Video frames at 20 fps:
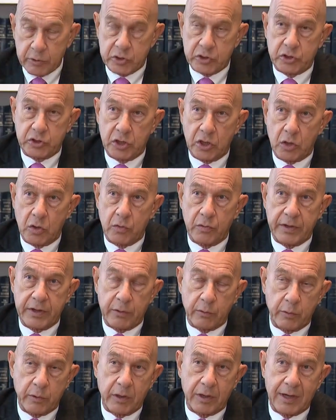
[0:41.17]
would show
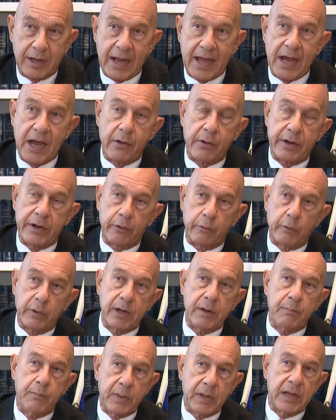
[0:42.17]
that we're allowing
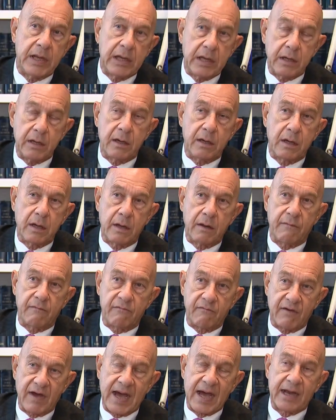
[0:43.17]
repeat
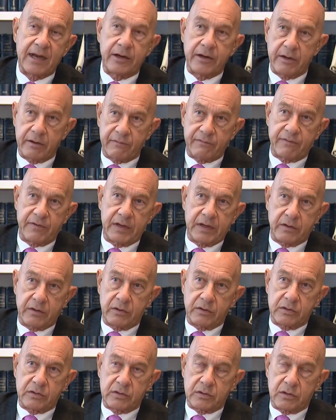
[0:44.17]
violent
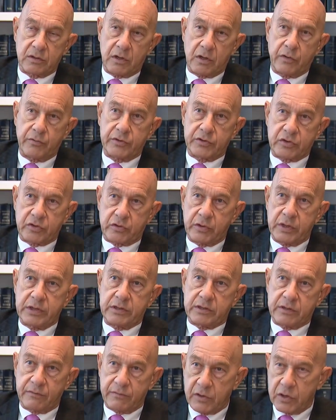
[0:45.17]
offenders on the
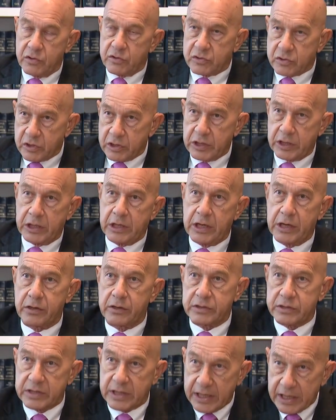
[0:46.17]
streets of Houston and
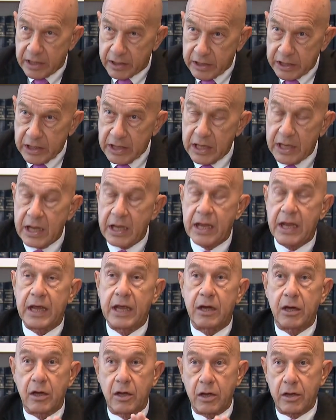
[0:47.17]
Harris County
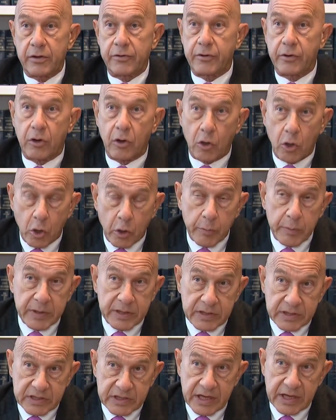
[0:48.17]
and other
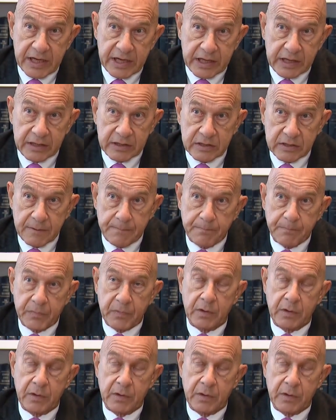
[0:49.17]
urban settings.